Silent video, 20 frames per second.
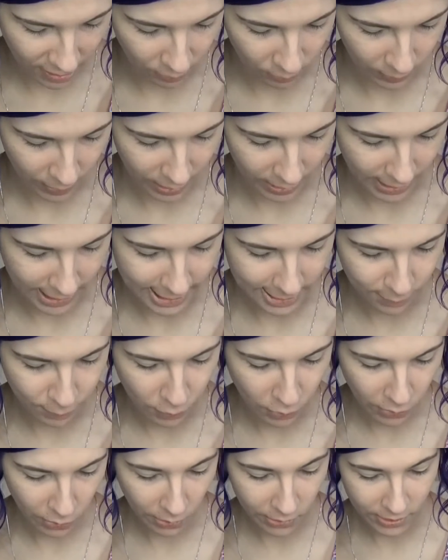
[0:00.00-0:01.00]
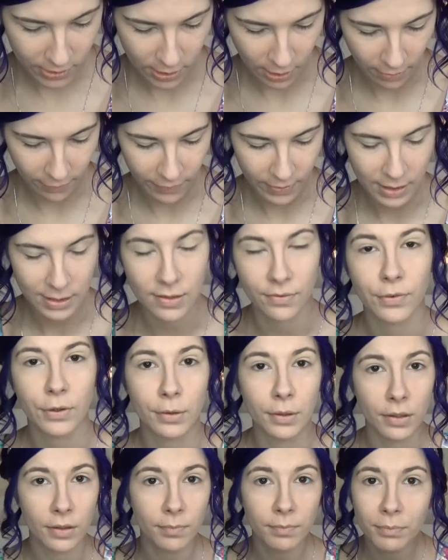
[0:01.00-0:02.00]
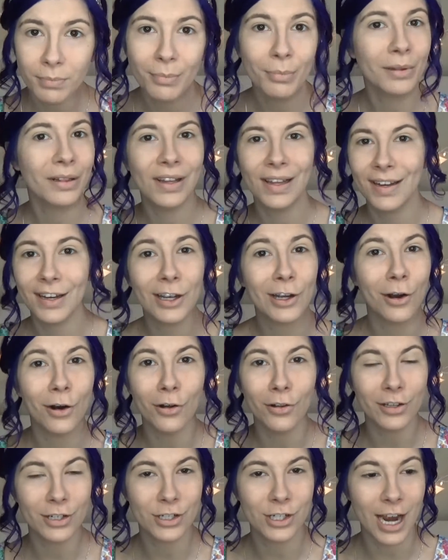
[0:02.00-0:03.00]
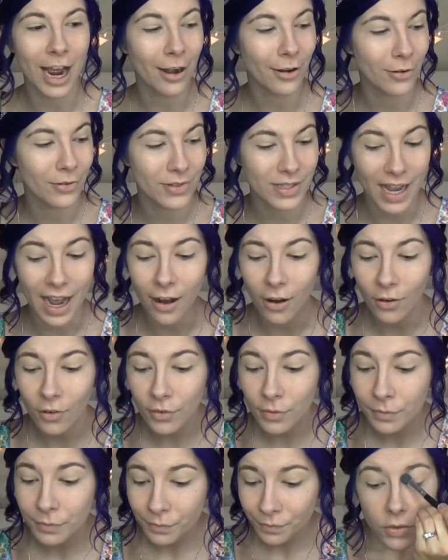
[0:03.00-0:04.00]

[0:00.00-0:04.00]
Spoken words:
a really smooth surface for blending all the shadows out.